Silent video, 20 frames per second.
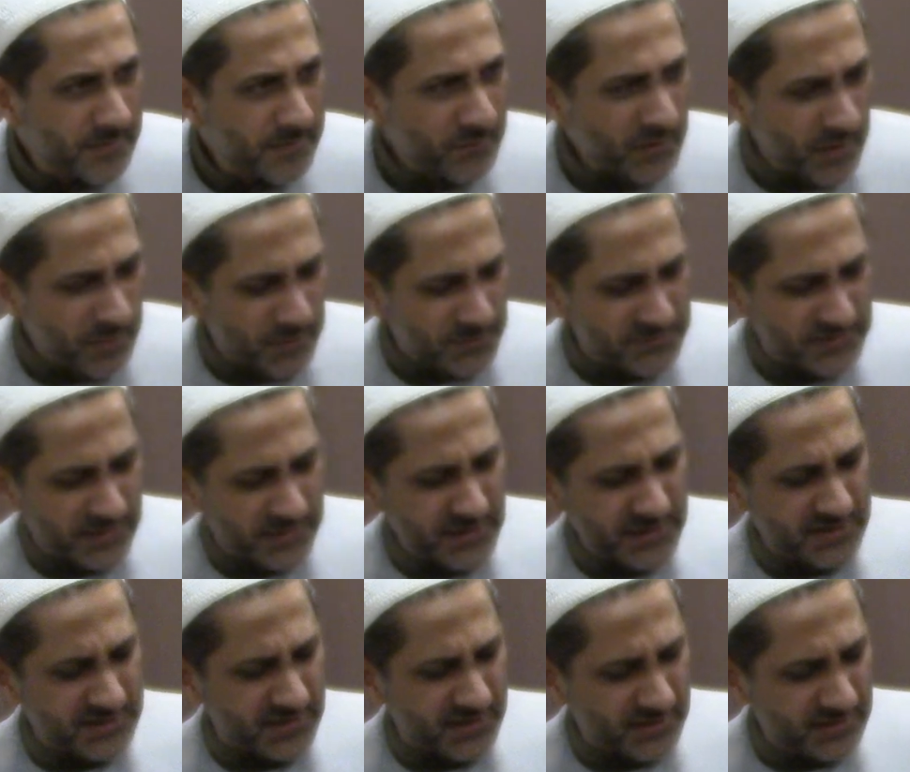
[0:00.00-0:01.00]
Imam
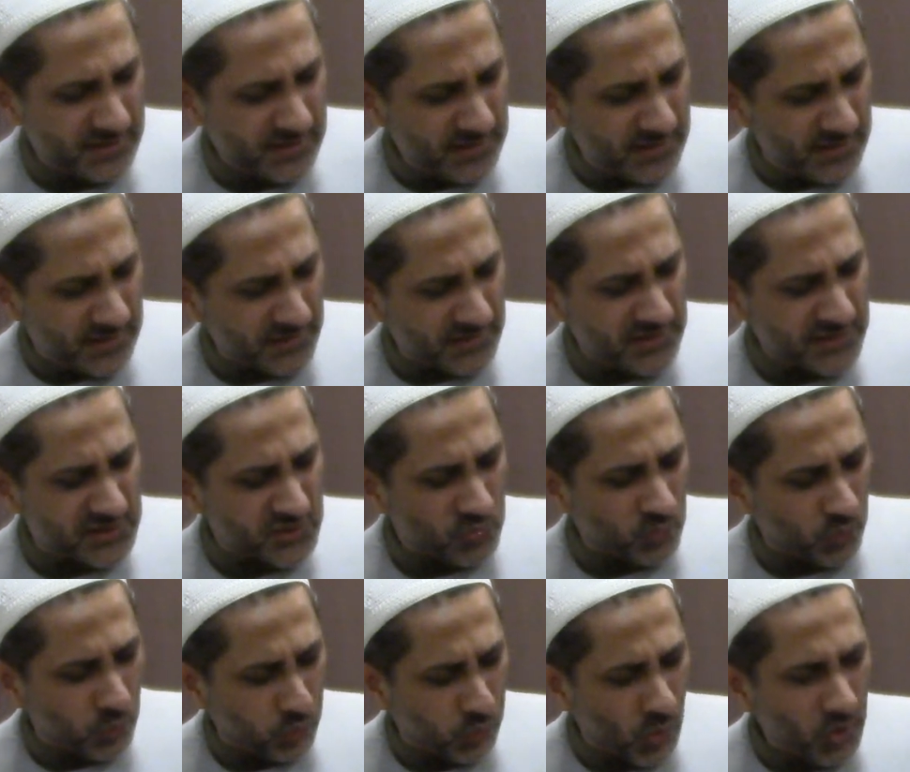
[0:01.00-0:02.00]
Sadiq said, this
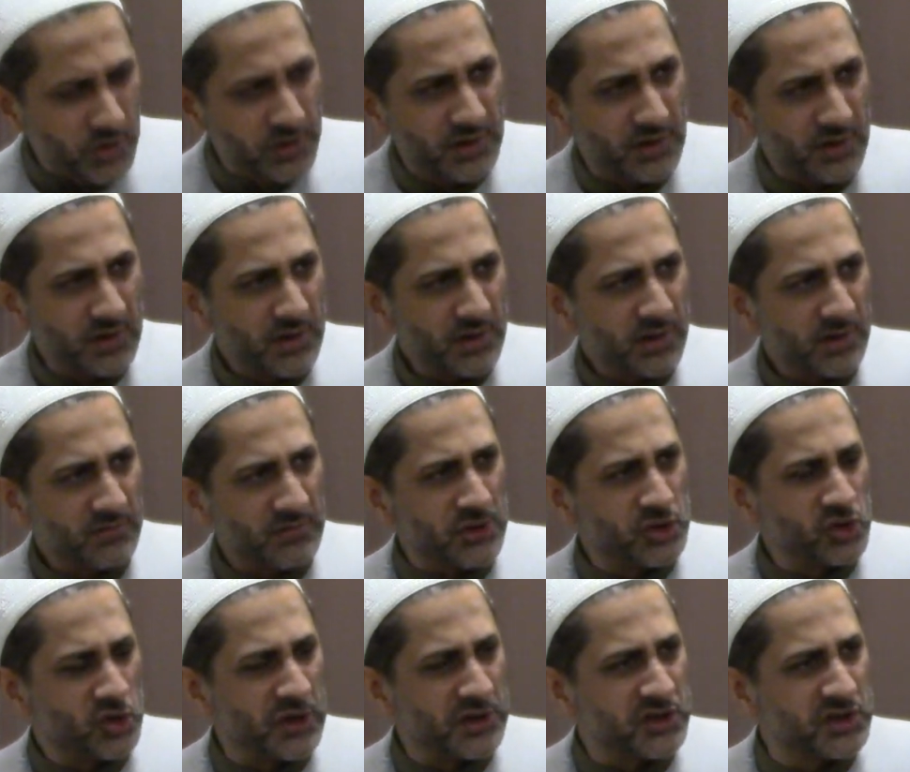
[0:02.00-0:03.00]
wood
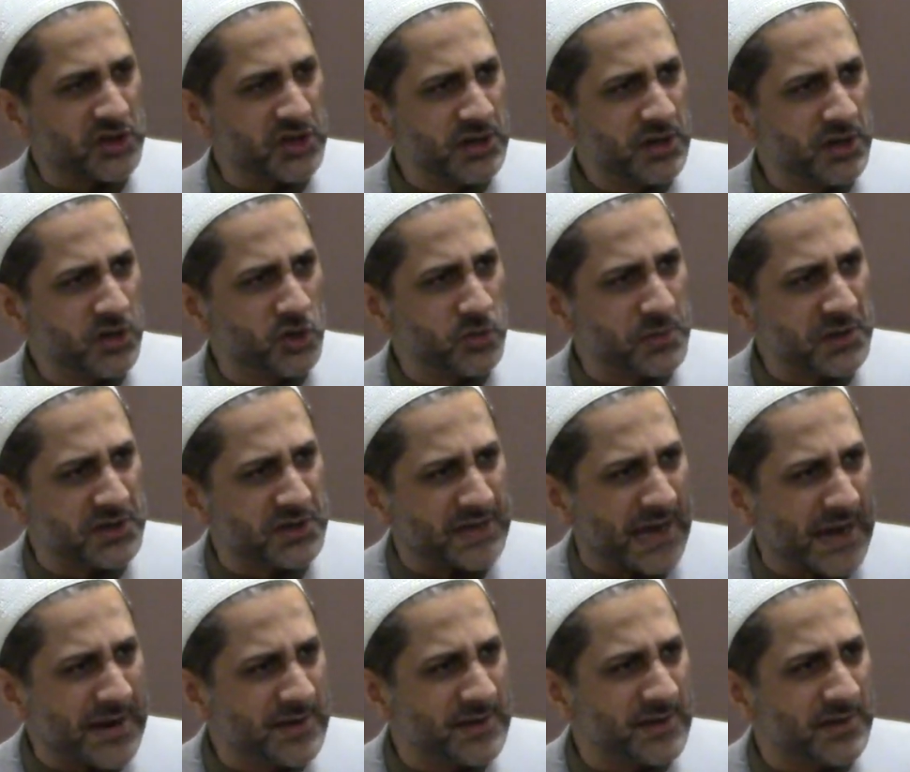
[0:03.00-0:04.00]
that you consider to be
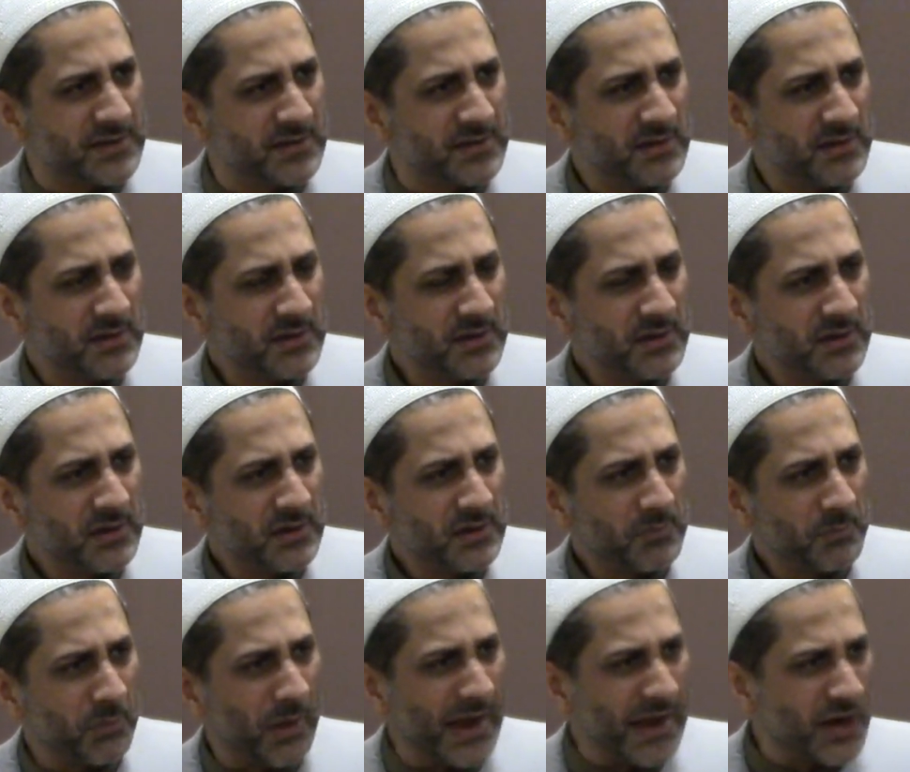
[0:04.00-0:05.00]
stagnant,
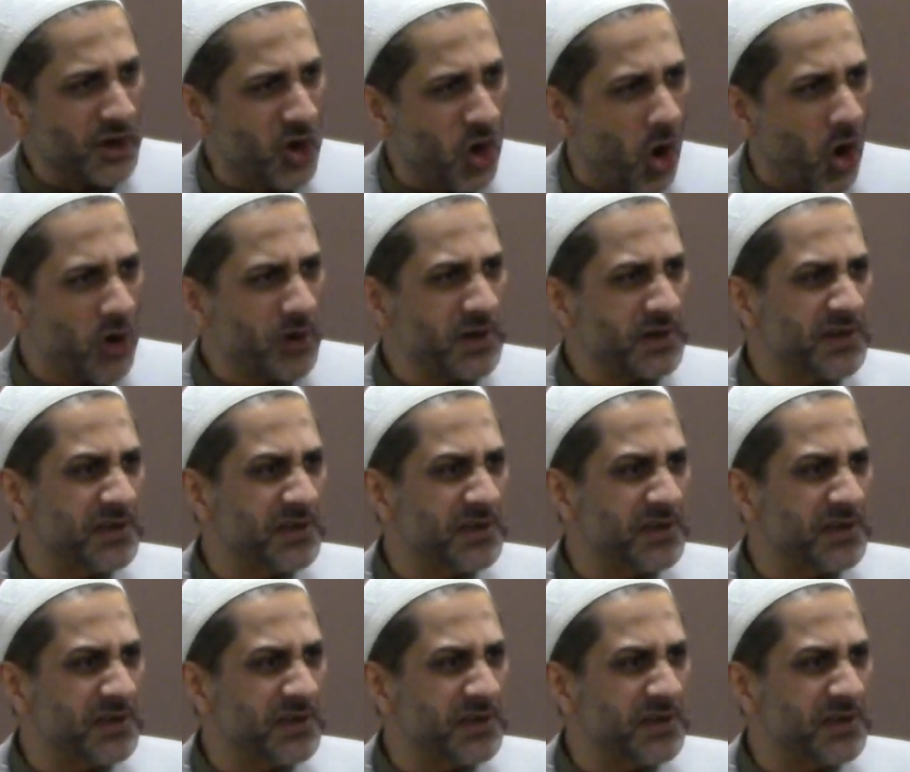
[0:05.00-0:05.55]
by God it